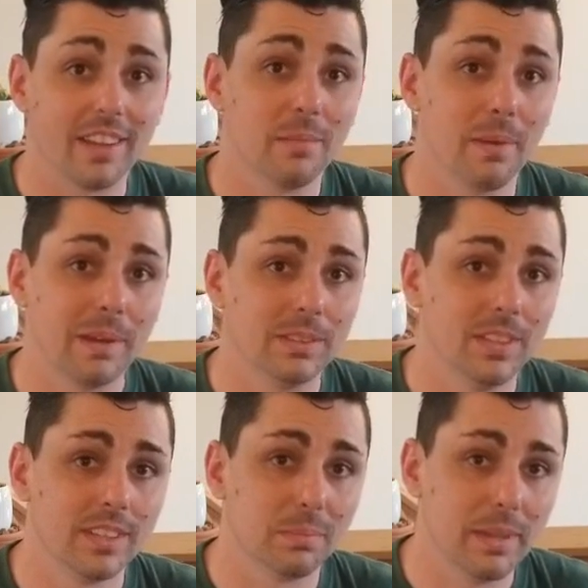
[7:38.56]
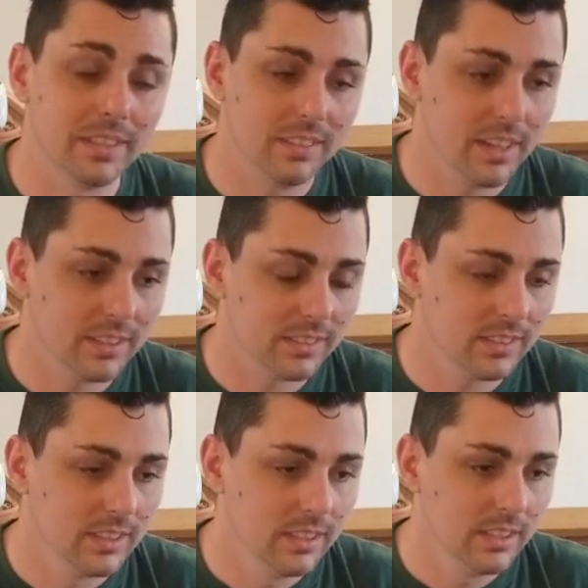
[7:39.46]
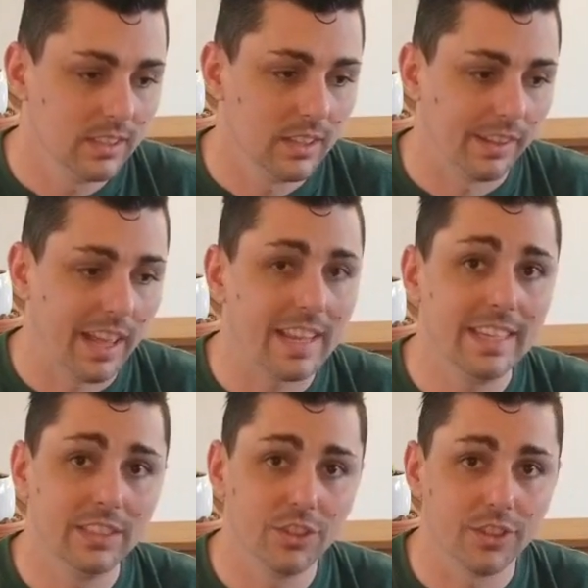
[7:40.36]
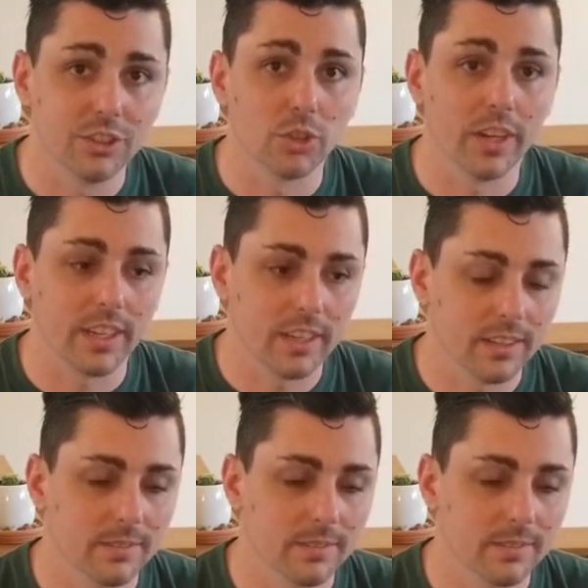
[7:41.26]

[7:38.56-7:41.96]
compared to the Space Dust. A lot easier to drink.